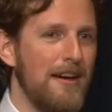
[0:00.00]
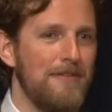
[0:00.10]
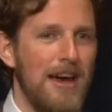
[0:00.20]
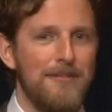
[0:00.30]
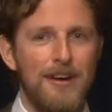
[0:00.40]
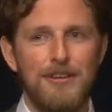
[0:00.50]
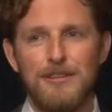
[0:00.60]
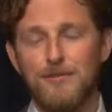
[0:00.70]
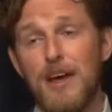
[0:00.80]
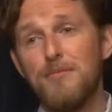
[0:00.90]
five hours,
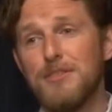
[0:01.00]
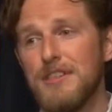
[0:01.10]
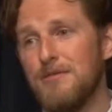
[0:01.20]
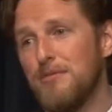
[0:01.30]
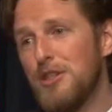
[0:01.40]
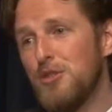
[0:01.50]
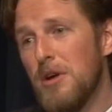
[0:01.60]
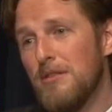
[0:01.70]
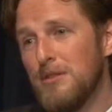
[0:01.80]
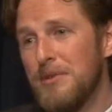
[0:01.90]
five percent would be two
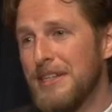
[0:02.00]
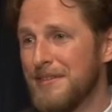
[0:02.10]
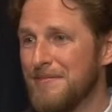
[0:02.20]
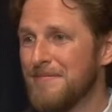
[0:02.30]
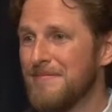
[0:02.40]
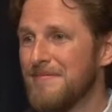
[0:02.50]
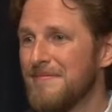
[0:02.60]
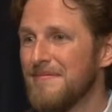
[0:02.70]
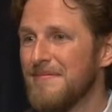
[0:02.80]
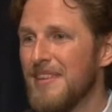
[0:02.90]
hours a week.
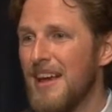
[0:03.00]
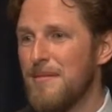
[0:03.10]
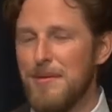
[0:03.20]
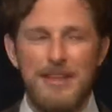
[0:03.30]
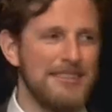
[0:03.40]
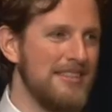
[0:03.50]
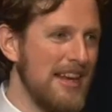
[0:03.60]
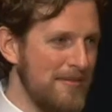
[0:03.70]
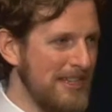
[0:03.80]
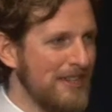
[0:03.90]
Maybe that's the
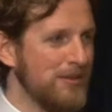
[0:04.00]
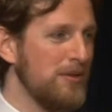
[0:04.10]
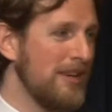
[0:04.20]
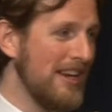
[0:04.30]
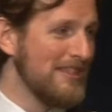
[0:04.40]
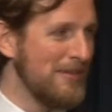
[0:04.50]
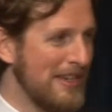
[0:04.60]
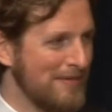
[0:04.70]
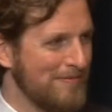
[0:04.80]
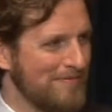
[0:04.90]
time it takes to organize a
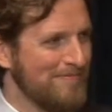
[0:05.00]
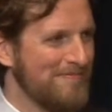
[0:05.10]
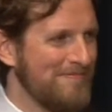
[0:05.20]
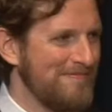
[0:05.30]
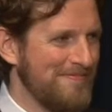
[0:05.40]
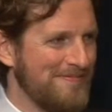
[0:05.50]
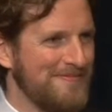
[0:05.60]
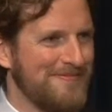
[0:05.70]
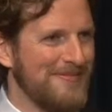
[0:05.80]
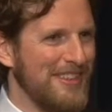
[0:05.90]
meetup.
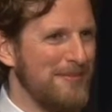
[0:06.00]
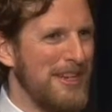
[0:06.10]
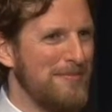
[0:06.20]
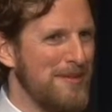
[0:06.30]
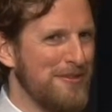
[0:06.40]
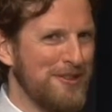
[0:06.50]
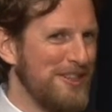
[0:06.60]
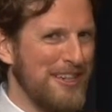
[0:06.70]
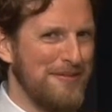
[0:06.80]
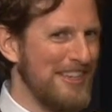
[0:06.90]
Now the meetup people are
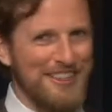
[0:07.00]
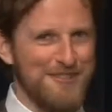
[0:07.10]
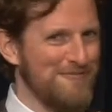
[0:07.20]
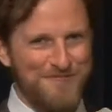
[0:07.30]
looking at me like, nope.